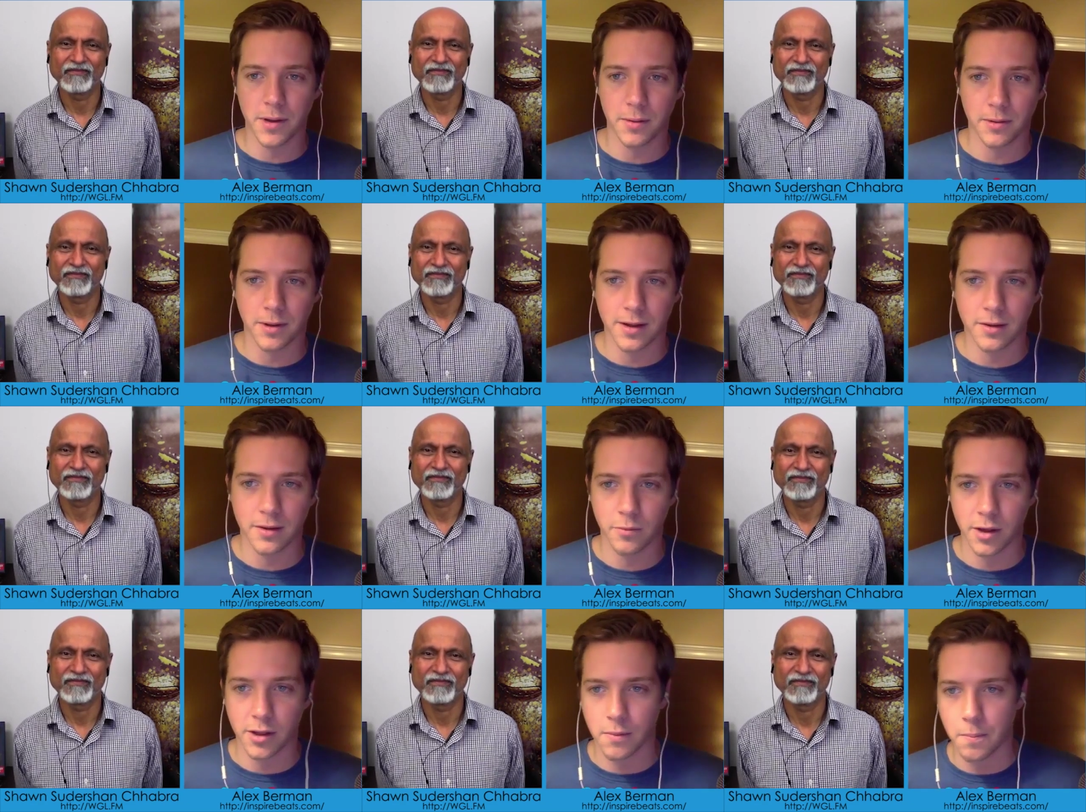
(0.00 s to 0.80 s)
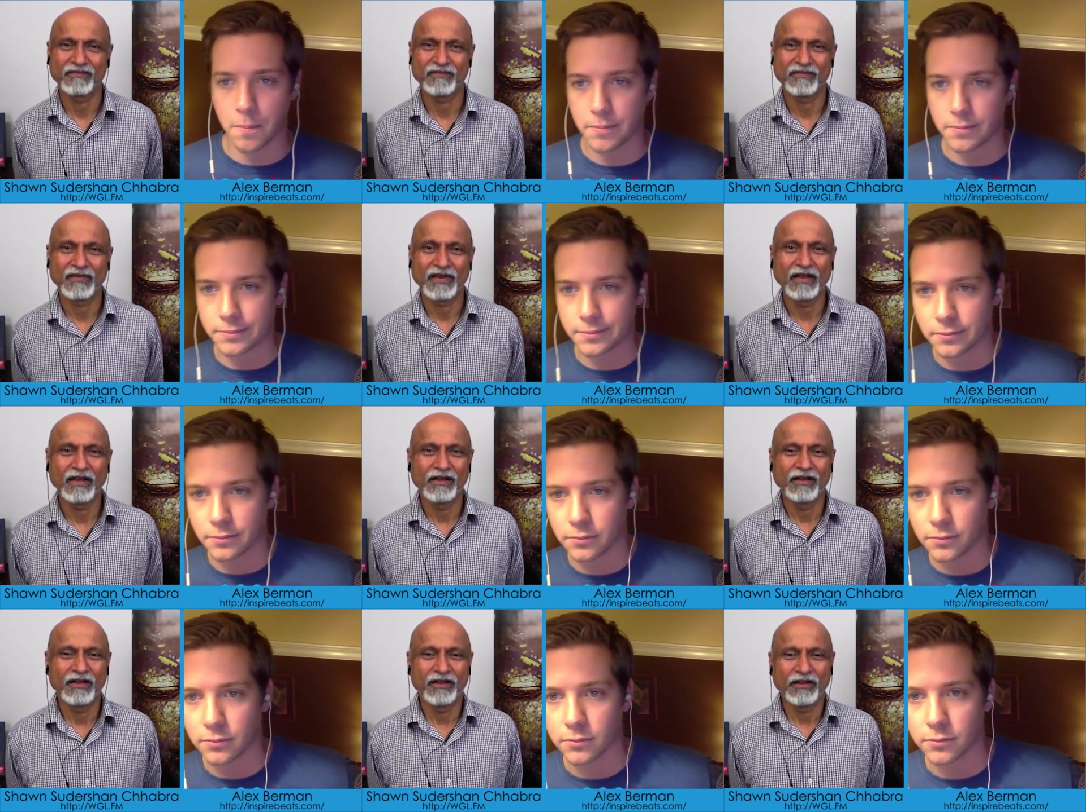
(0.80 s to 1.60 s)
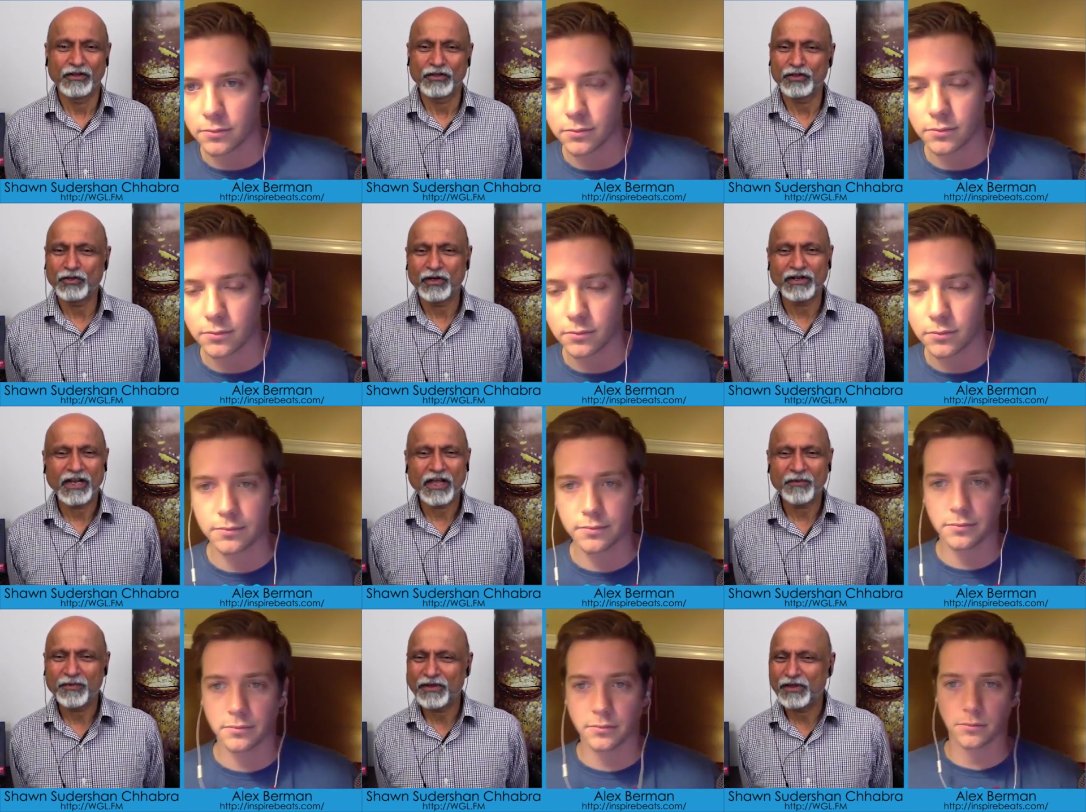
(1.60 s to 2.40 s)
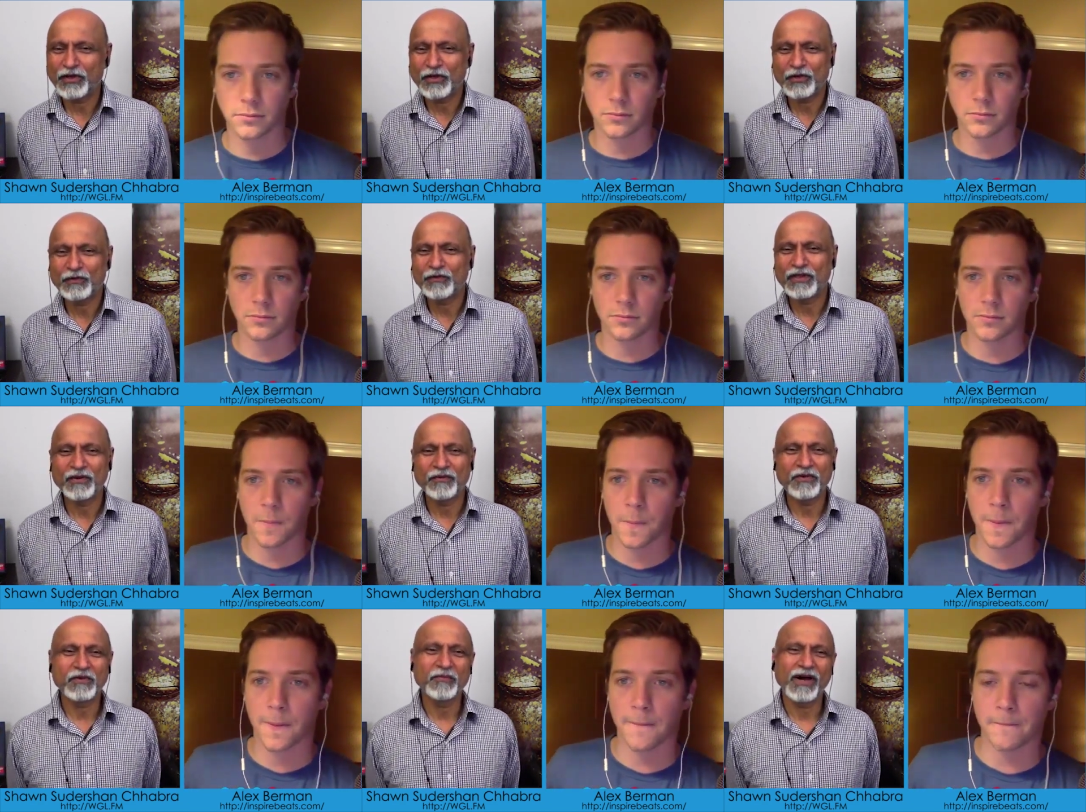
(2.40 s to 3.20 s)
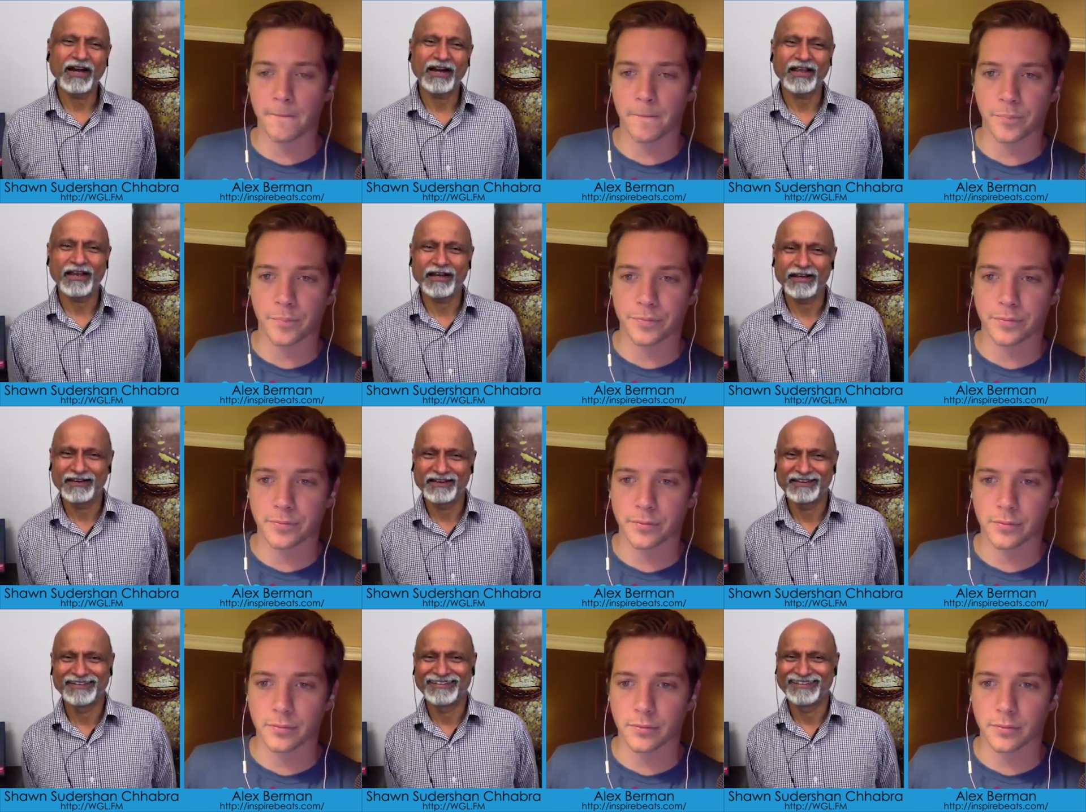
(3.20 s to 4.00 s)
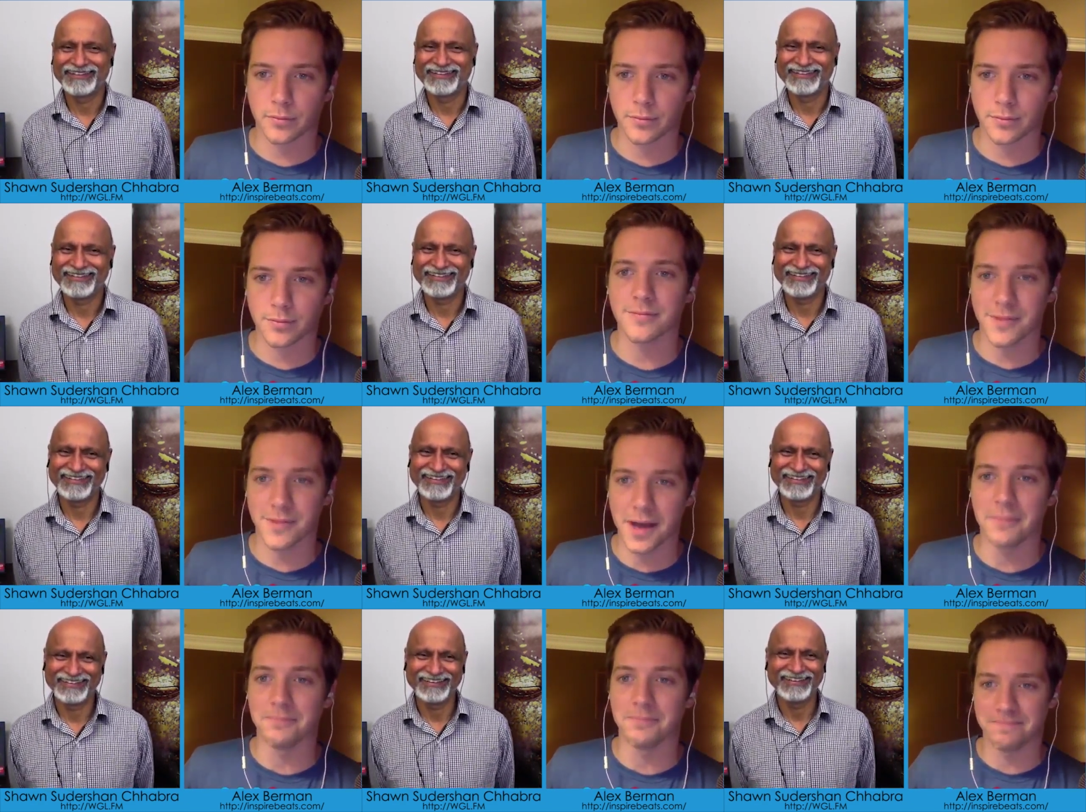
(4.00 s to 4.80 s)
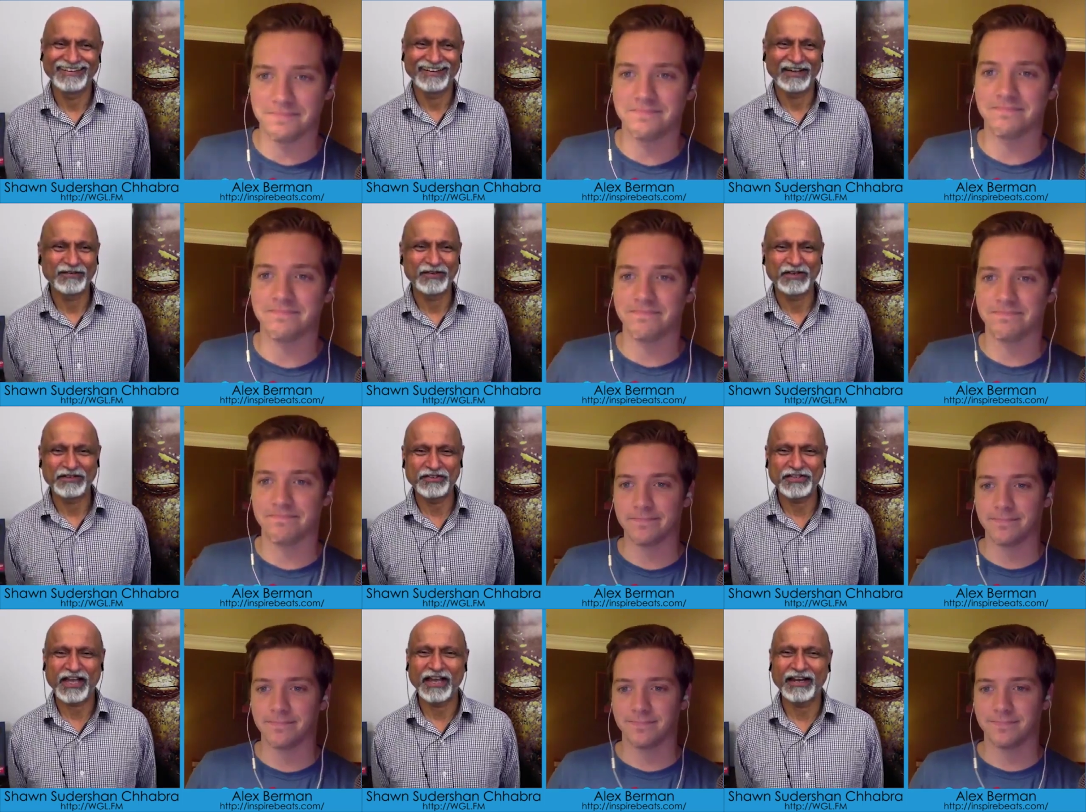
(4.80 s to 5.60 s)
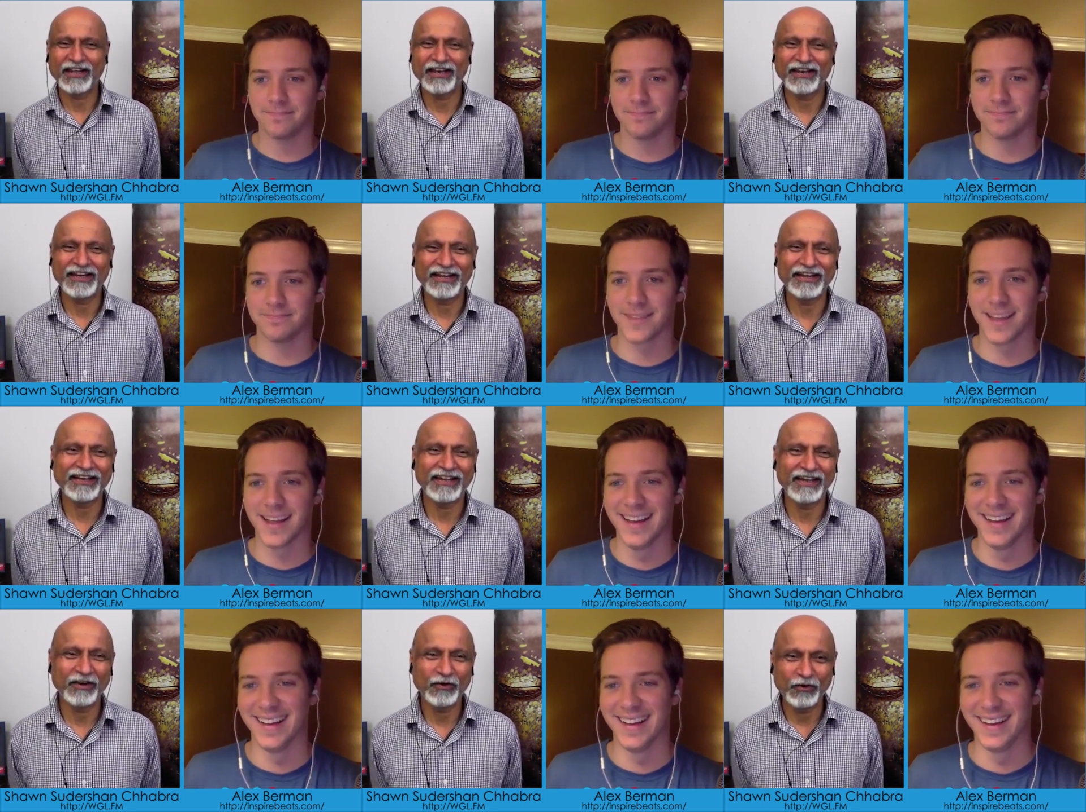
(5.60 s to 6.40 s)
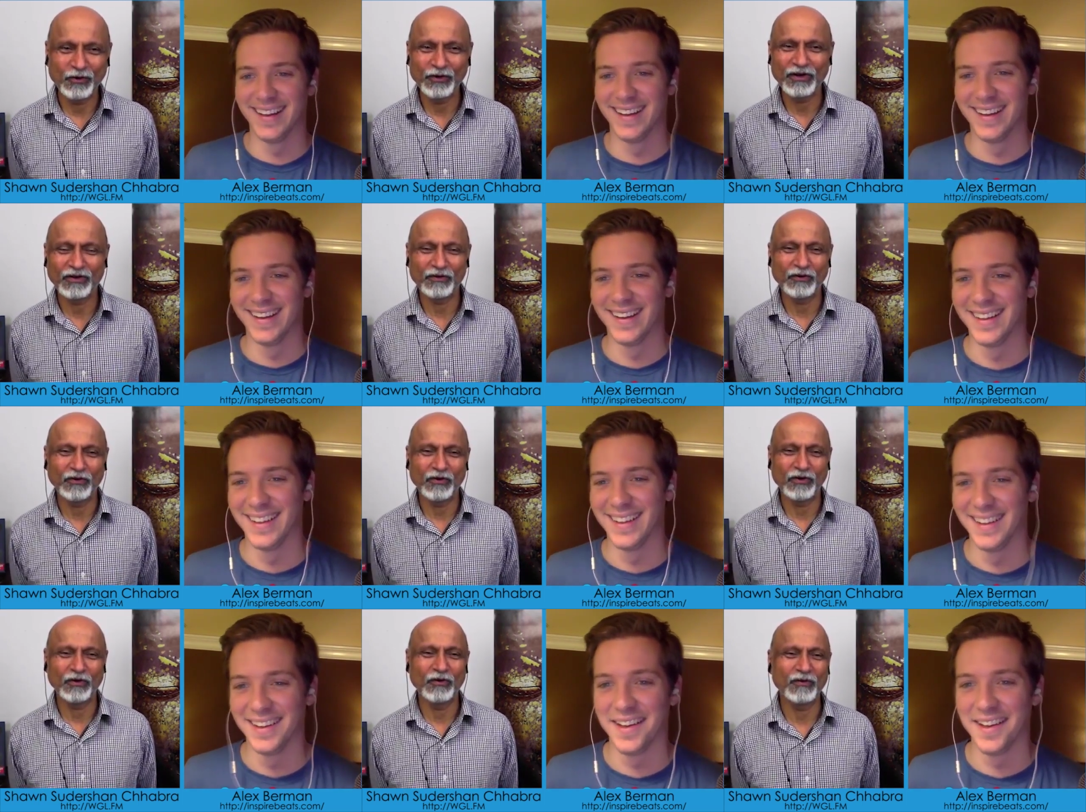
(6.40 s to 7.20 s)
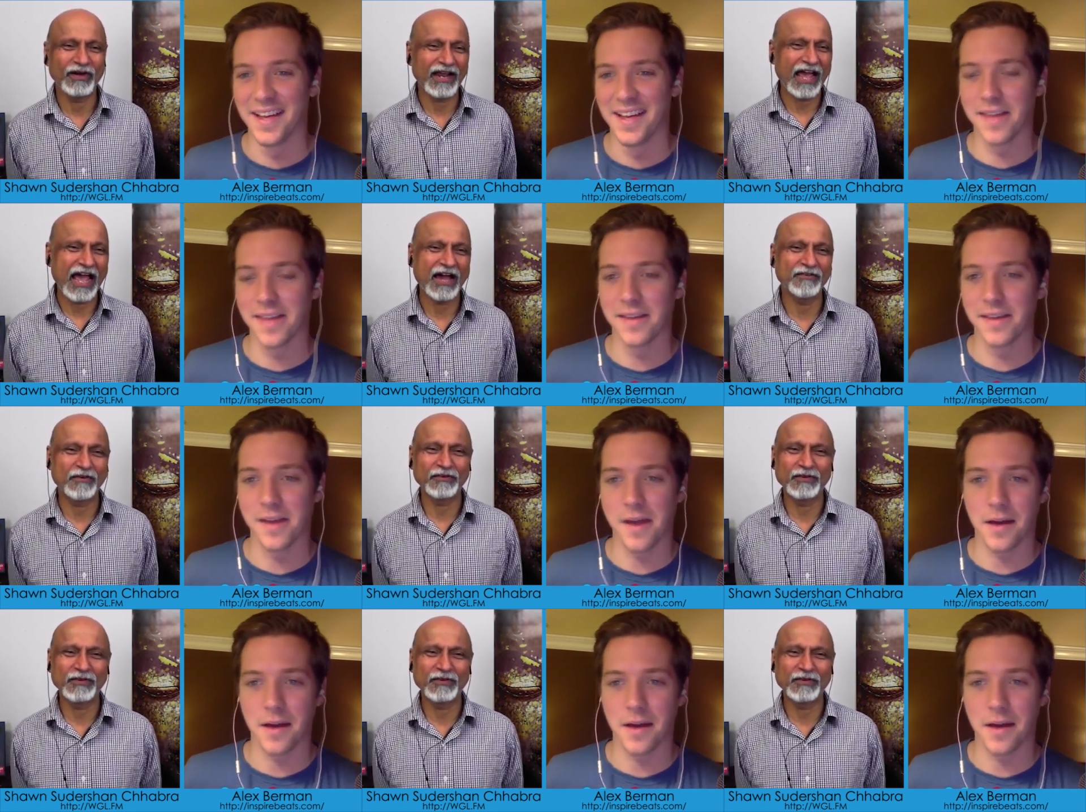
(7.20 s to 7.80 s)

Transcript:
Speaker 1: able to get in with.
Speaker 2: You are tapping into a very big market. Yeah. I mean, China and India hold over half